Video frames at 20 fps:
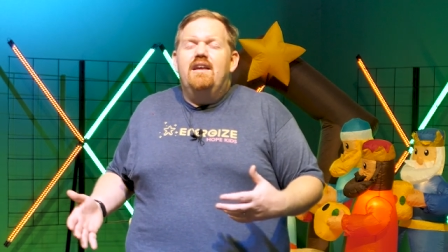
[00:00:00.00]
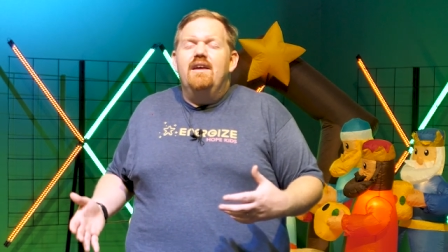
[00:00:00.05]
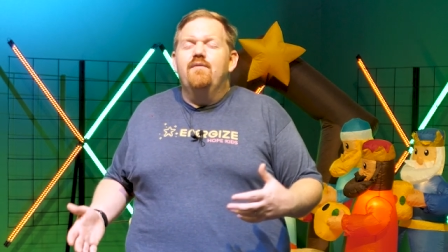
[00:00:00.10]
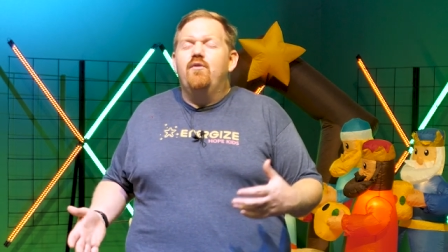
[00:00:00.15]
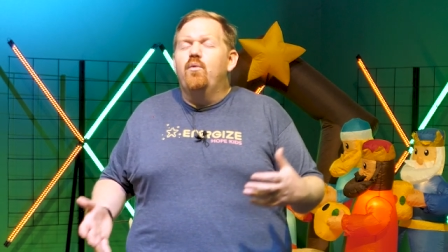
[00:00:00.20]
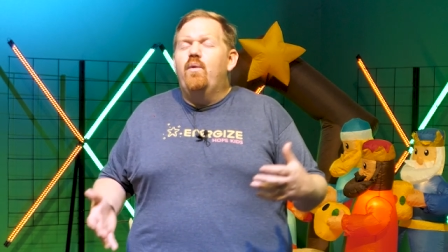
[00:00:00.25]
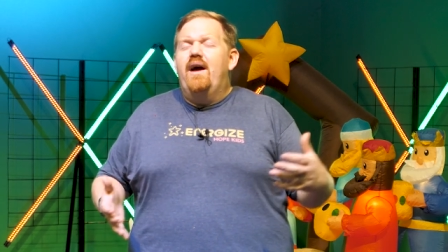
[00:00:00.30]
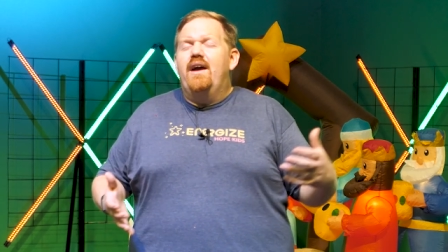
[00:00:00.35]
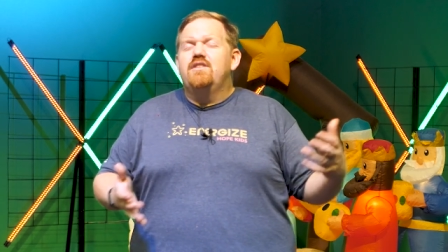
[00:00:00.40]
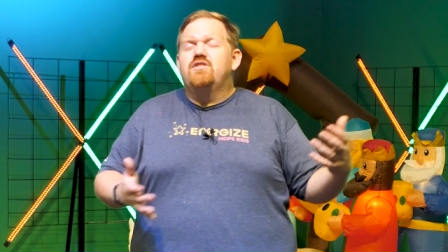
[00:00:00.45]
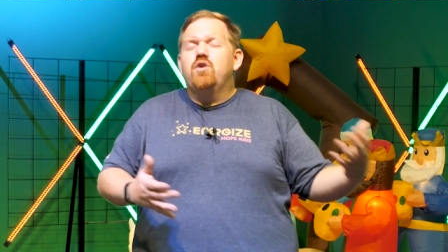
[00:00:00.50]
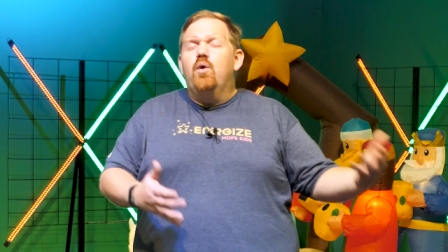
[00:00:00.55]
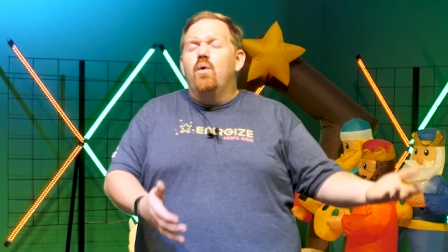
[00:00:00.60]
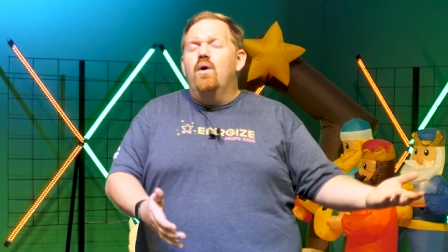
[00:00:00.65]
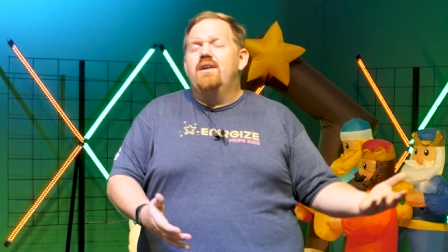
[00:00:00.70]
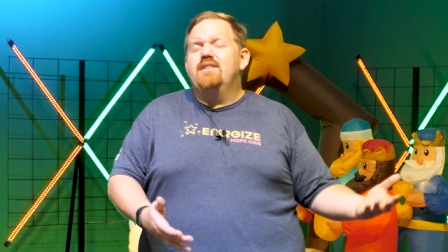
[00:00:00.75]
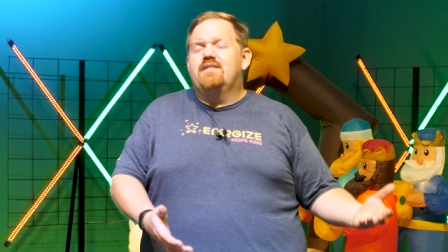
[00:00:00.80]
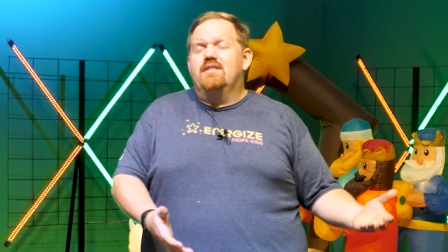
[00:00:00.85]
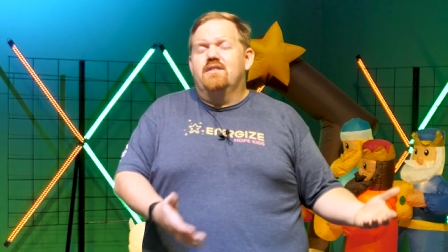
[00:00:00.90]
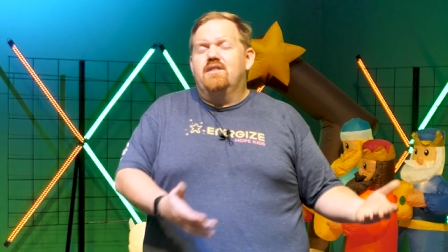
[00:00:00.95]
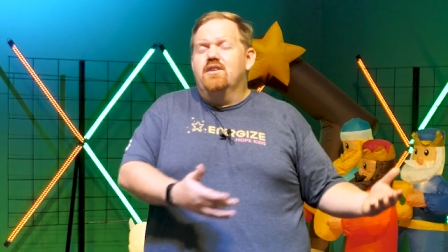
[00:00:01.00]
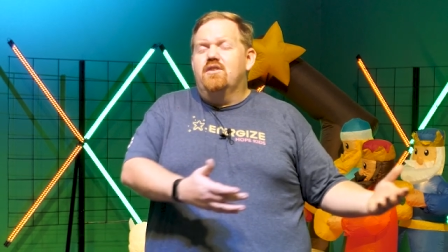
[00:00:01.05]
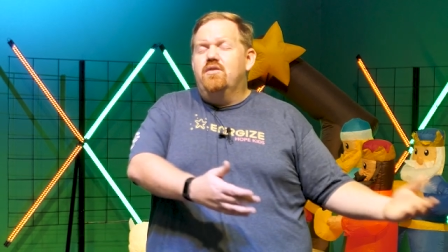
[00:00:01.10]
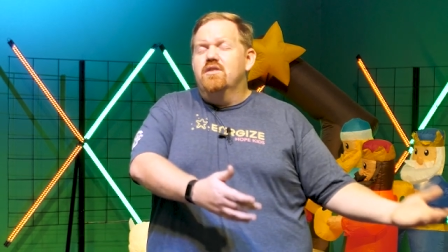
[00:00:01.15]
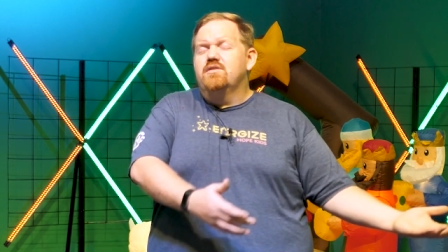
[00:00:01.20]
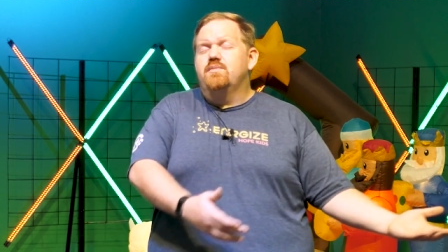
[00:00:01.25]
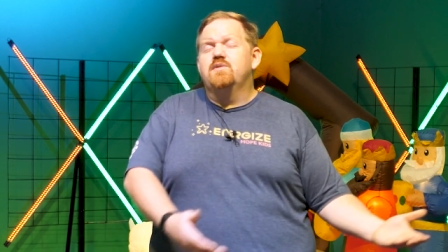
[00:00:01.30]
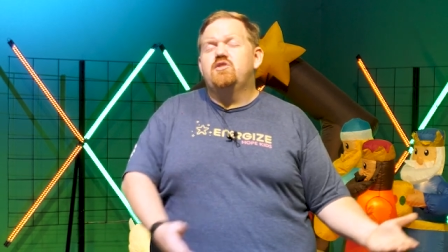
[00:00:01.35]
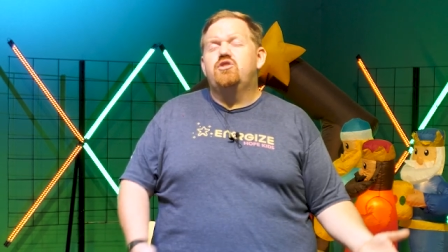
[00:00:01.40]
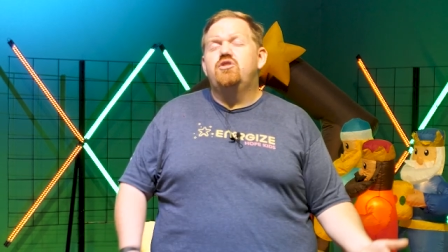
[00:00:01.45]
give away toys at the
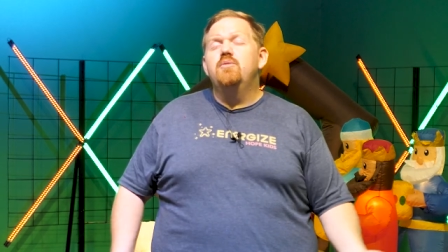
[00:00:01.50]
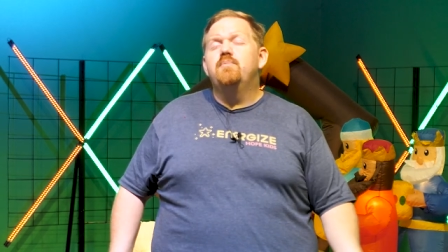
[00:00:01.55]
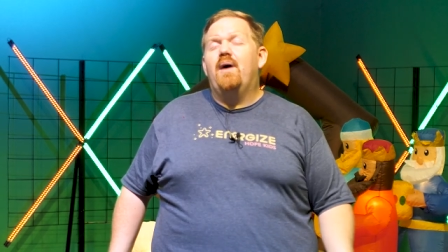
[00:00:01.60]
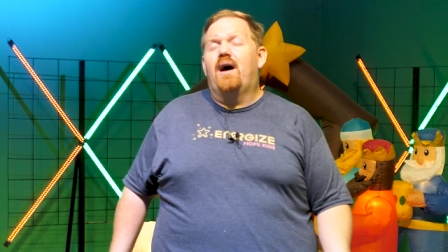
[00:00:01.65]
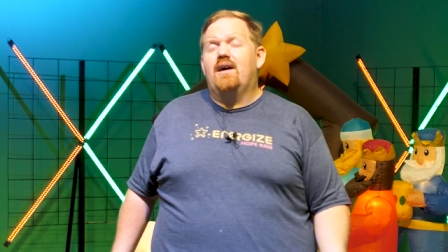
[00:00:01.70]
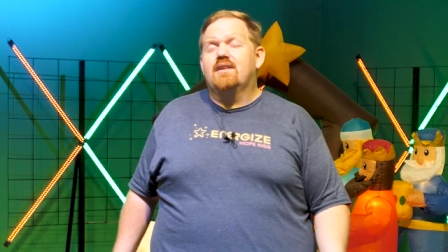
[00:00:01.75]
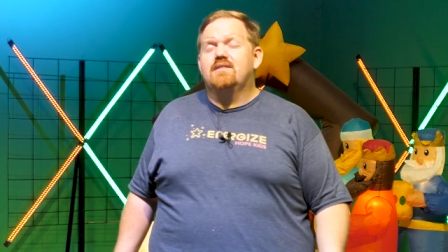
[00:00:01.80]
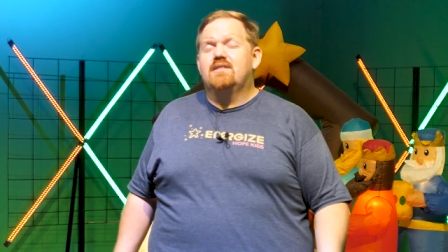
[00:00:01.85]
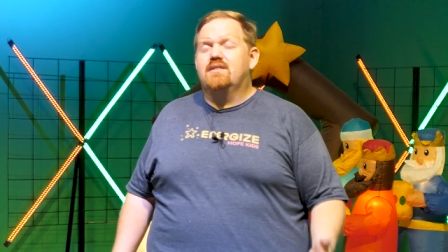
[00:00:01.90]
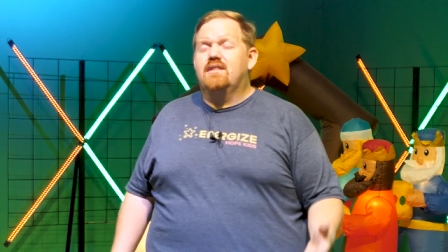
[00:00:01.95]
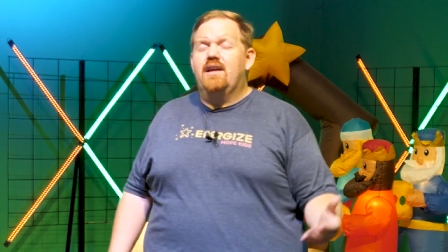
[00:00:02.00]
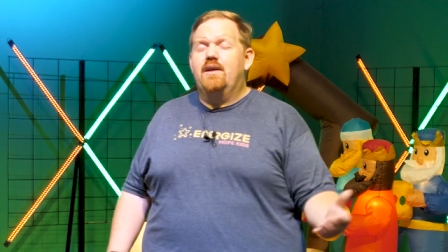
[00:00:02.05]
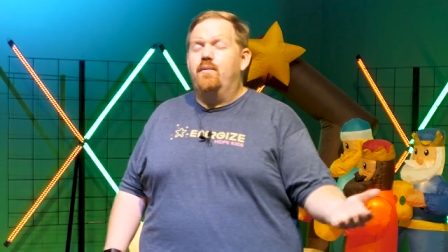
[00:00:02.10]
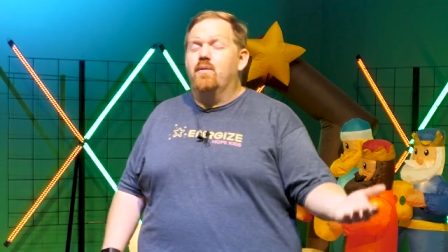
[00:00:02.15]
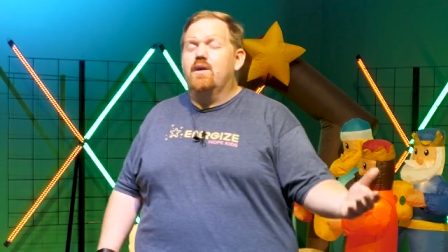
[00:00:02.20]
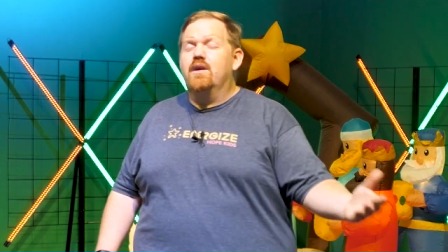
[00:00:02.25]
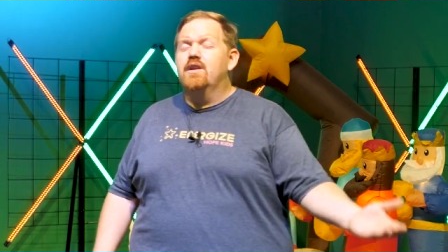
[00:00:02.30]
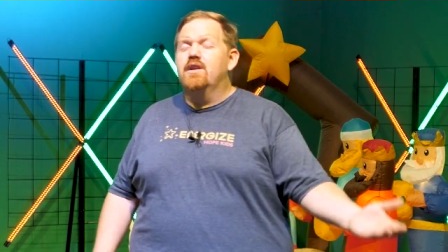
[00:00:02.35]
Christmas shoebox thing we're